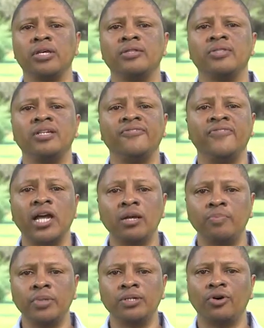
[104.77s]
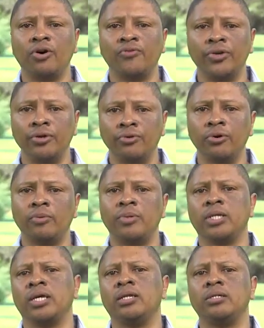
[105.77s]
in the development of renewable
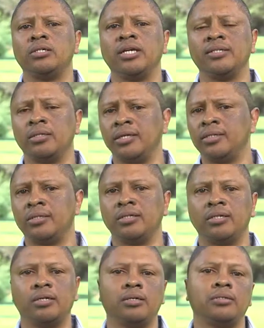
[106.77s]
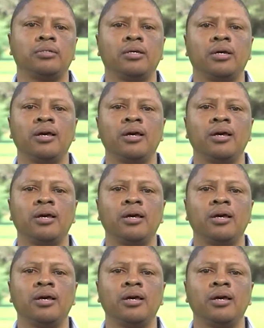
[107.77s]
energy in recent years,